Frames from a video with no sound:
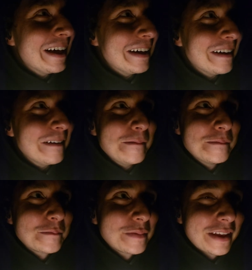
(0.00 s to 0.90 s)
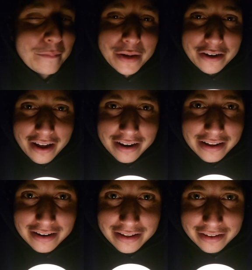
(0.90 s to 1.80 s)
But you're not an
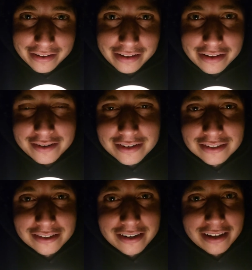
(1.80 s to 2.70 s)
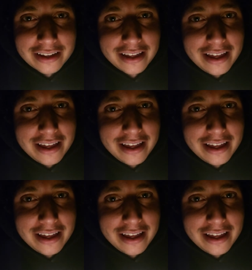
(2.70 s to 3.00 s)
idiot, okay? You're just learning.